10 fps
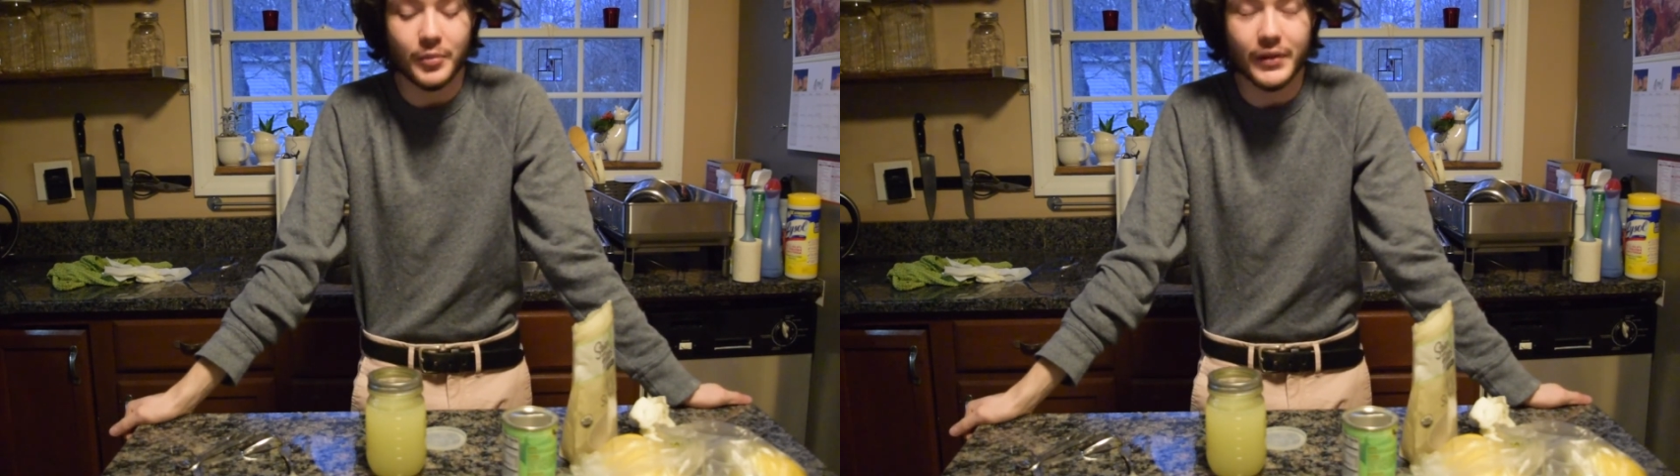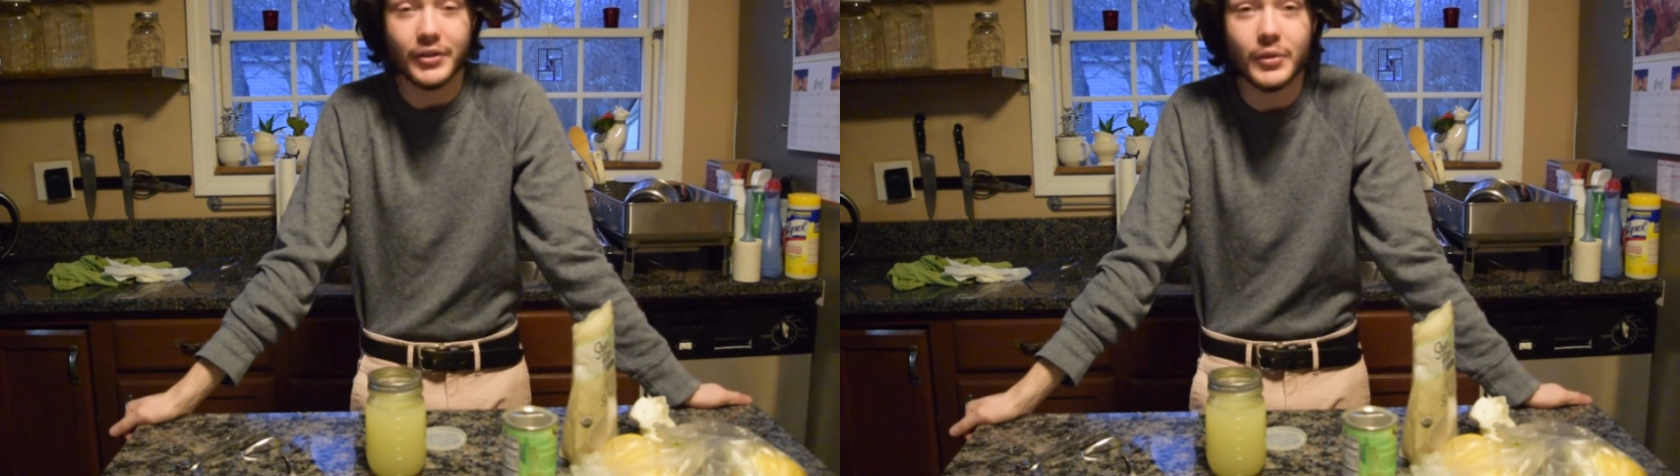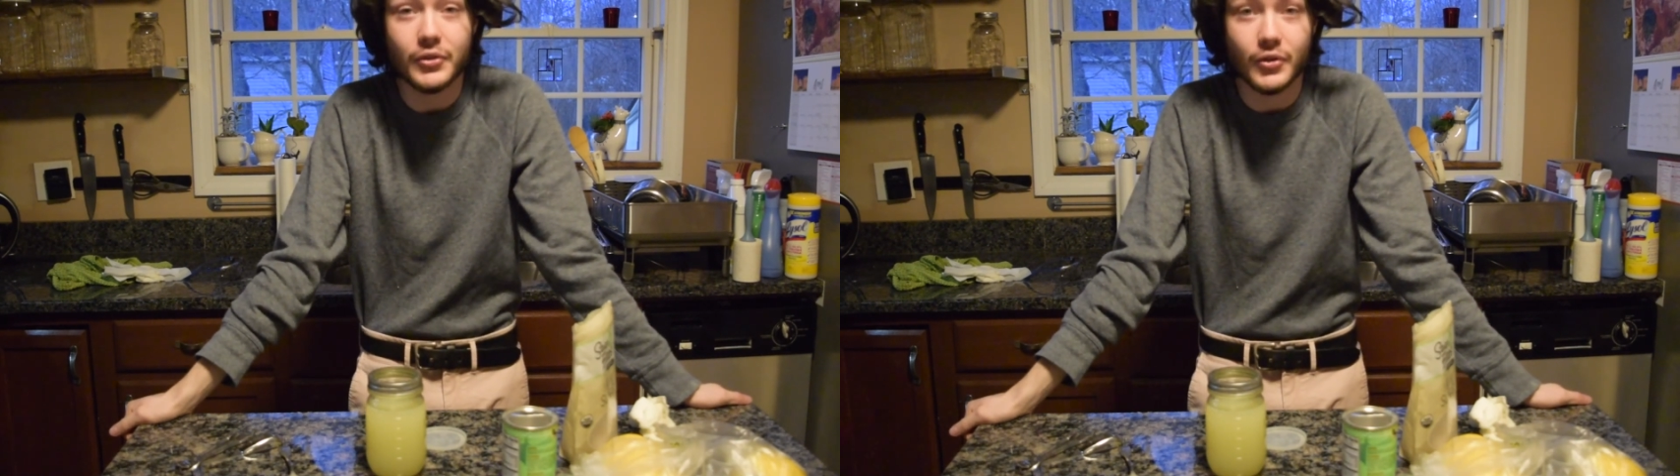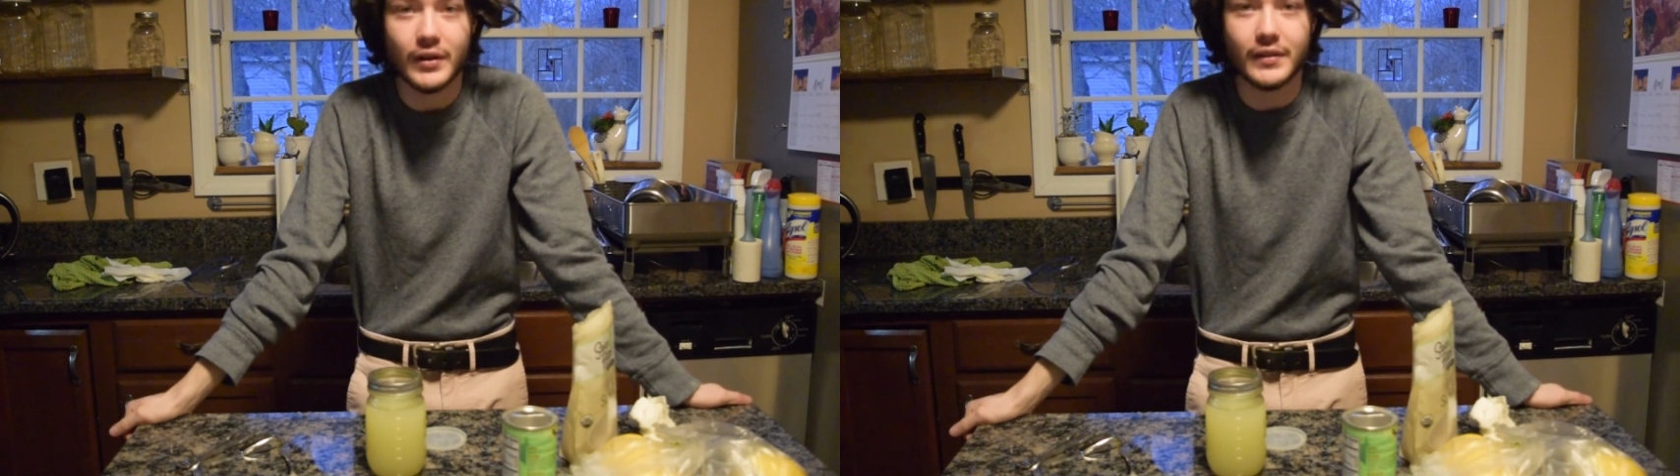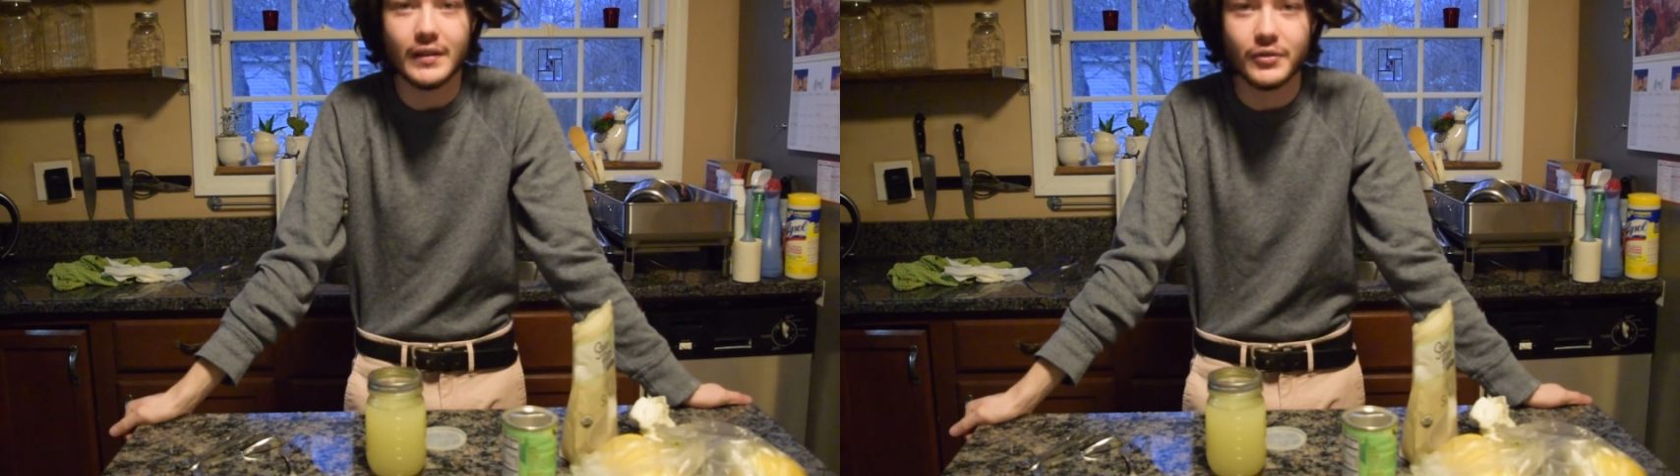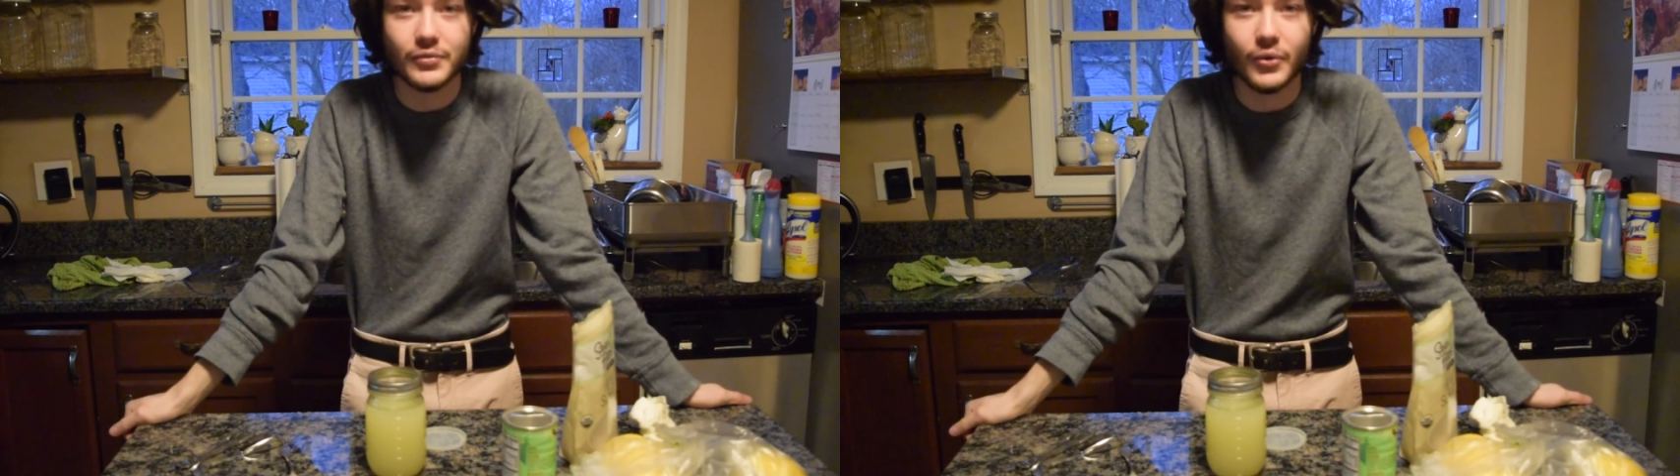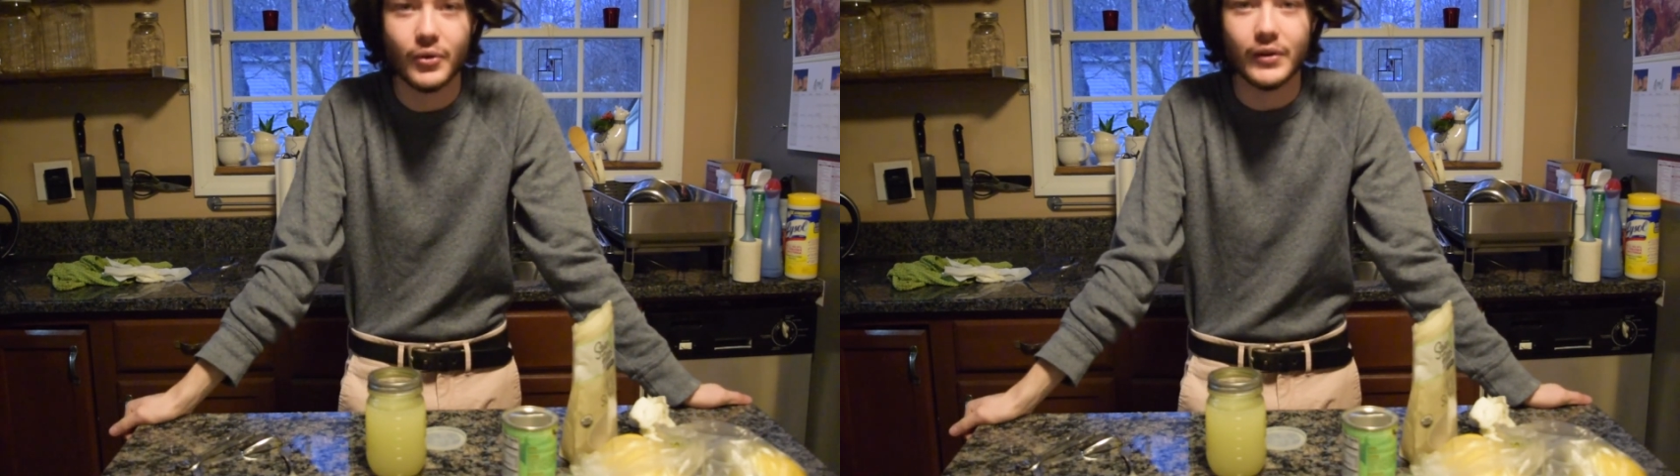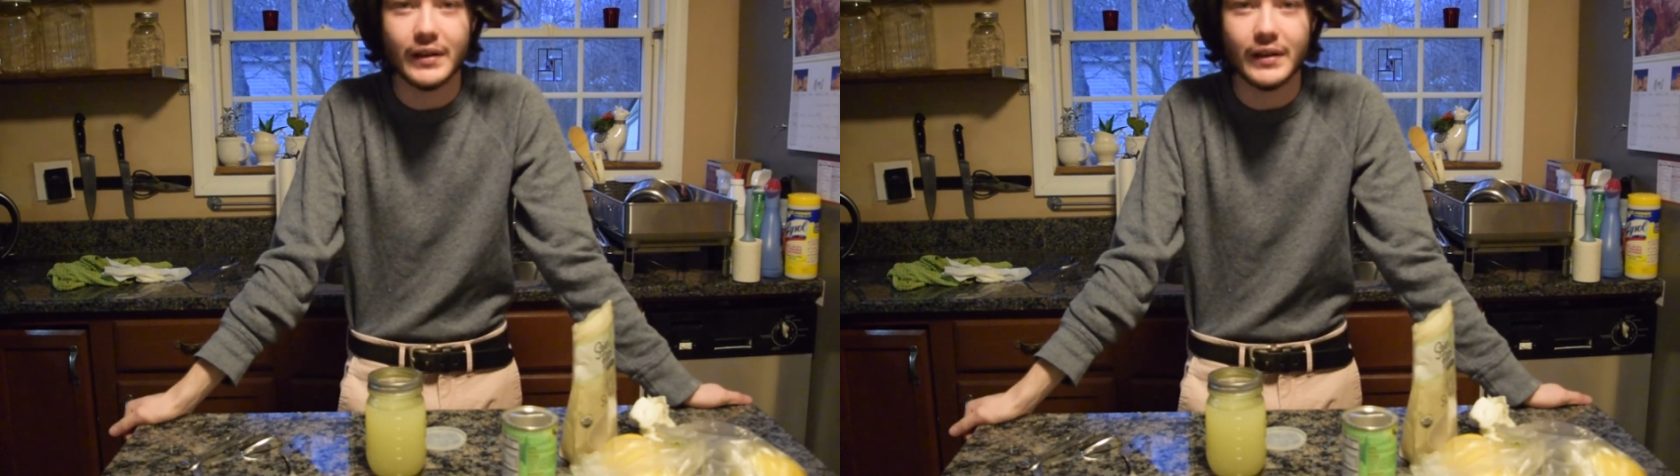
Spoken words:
that you enjoyed these 4